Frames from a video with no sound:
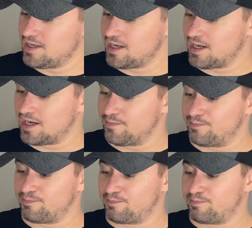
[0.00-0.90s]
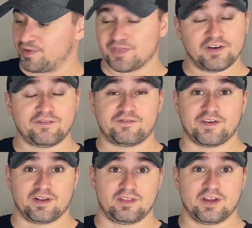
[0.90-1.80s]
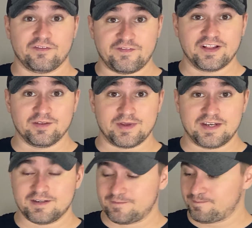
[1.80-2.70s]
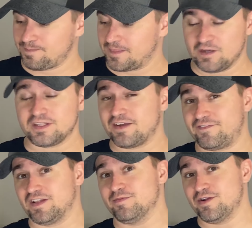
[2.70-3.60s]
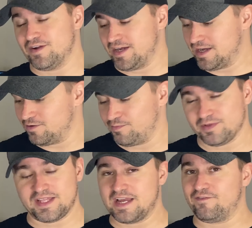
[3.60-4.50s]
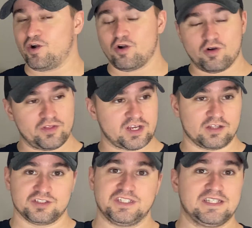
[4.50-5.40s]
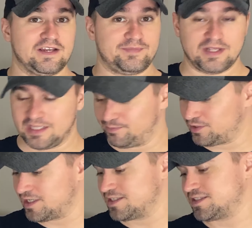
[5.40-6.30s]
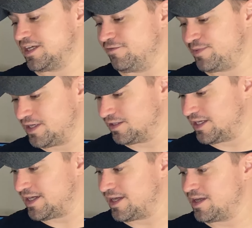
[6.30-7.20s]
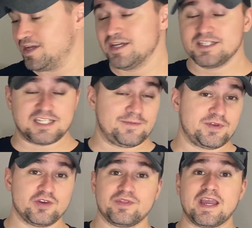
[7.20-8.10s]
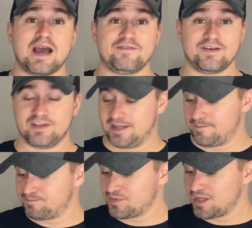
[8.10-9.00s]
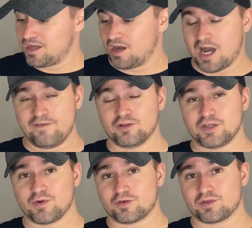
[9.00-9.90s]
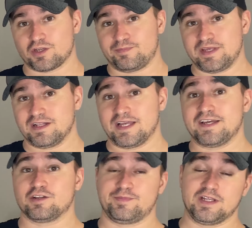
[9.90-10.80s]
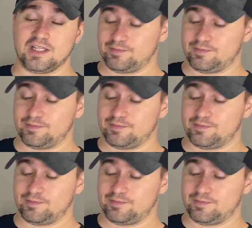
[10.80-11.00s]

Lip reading: but their filament, they only have filament right now, but they have all the colors you need. They have PLA Plus, they have PLA, TPU, they have everything. I've only worked with their PLA and their PLA